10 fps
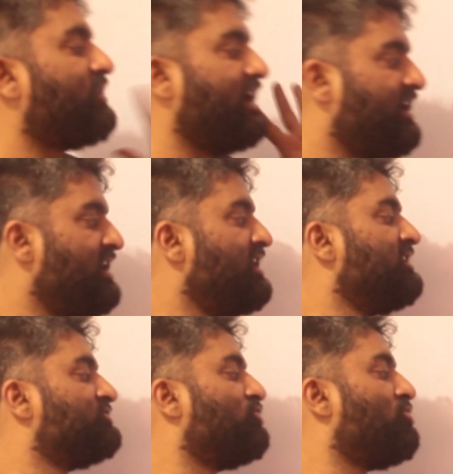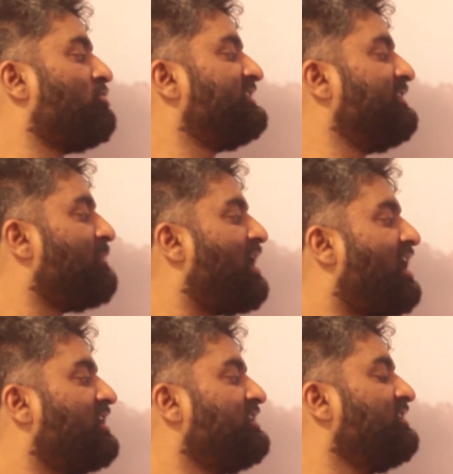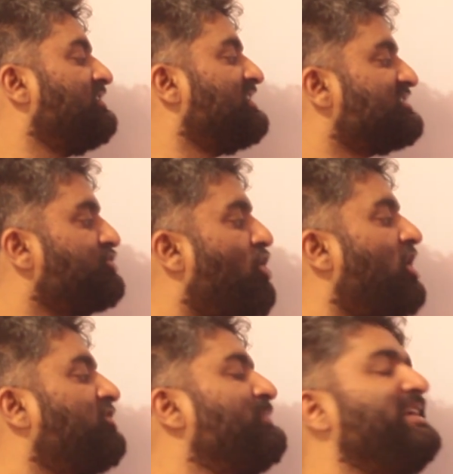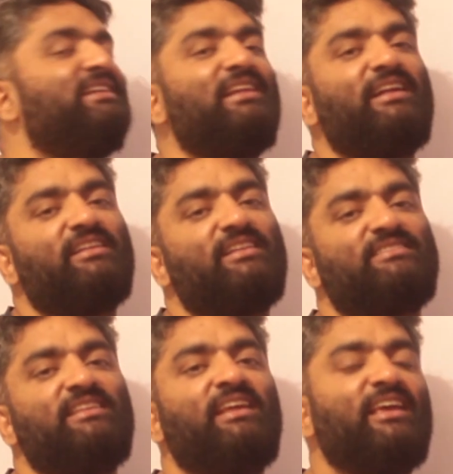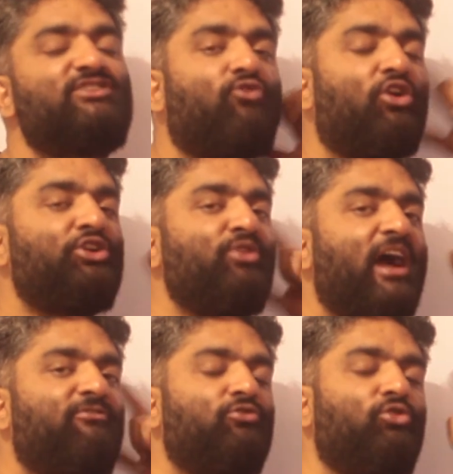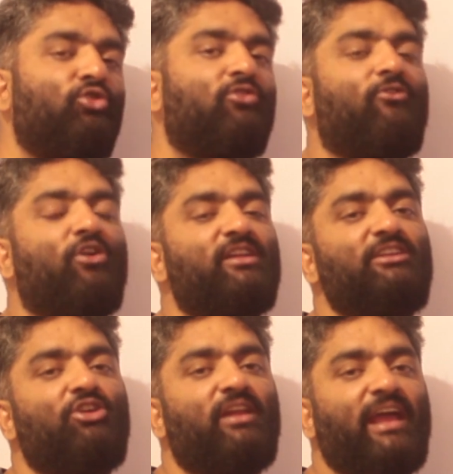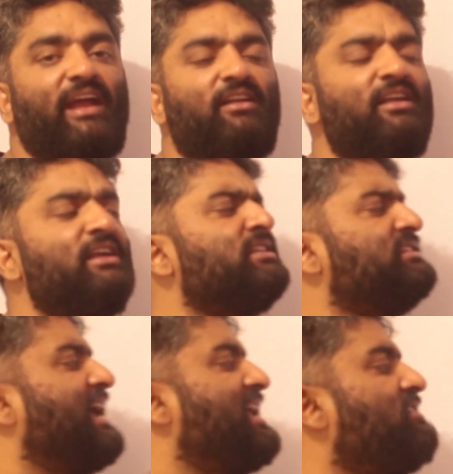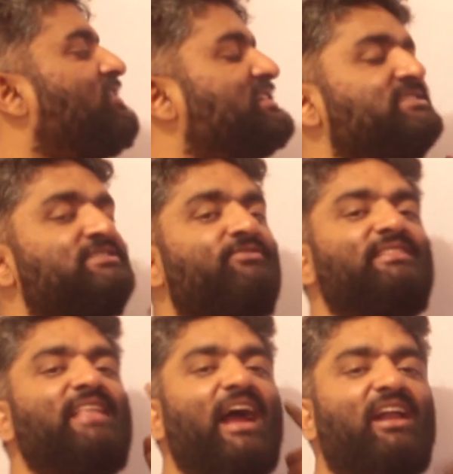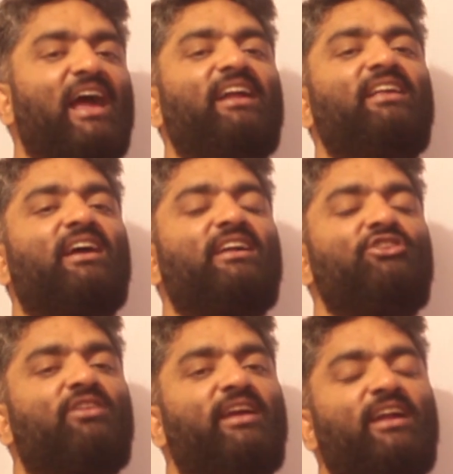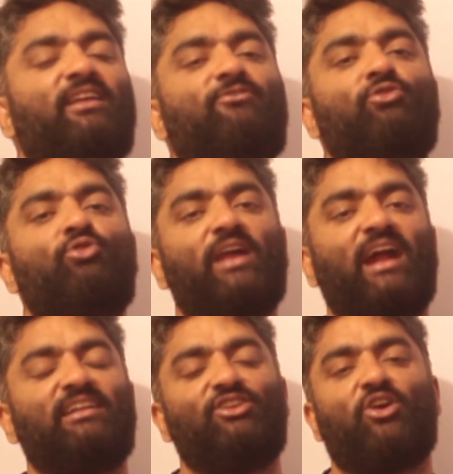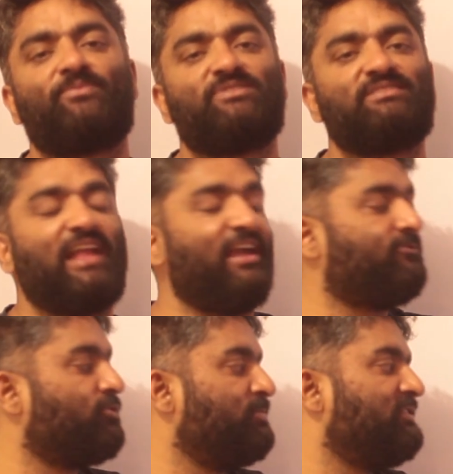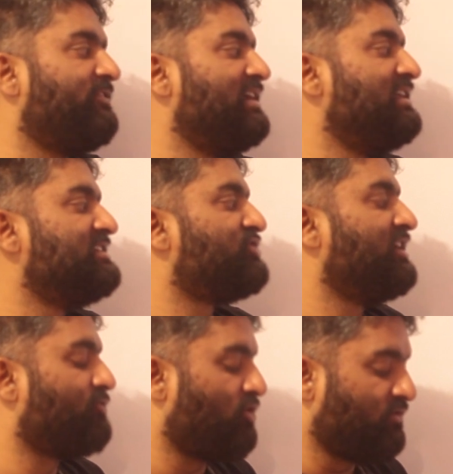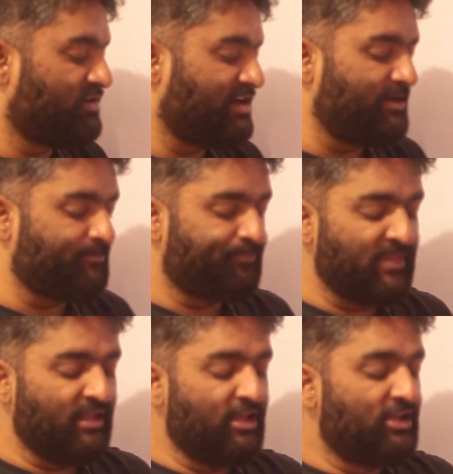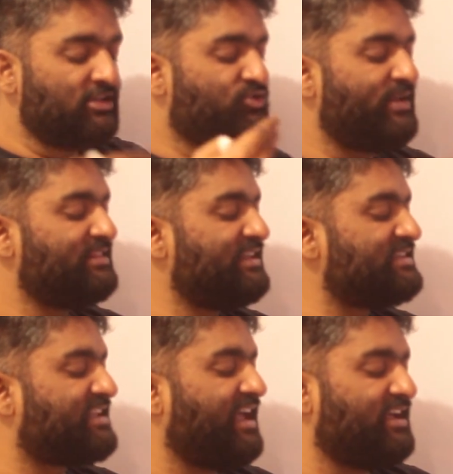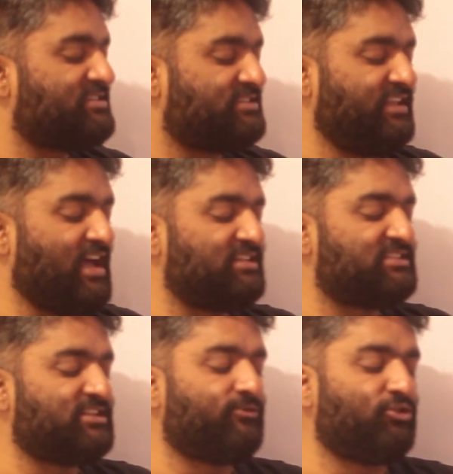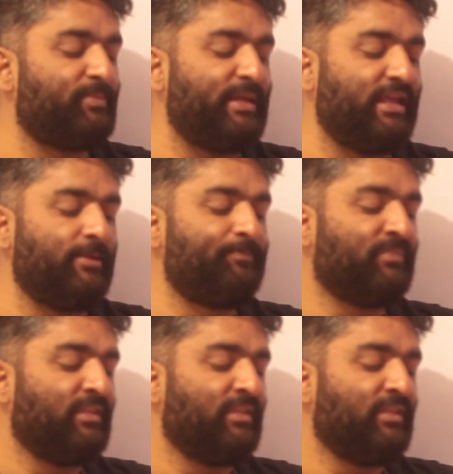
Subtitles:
okay, so demand does not mean literacy is what you have to look for in your head. Then once with that idea in your head, if you look at the options, life would be fairly straightforward, right? So in this case, the answer would be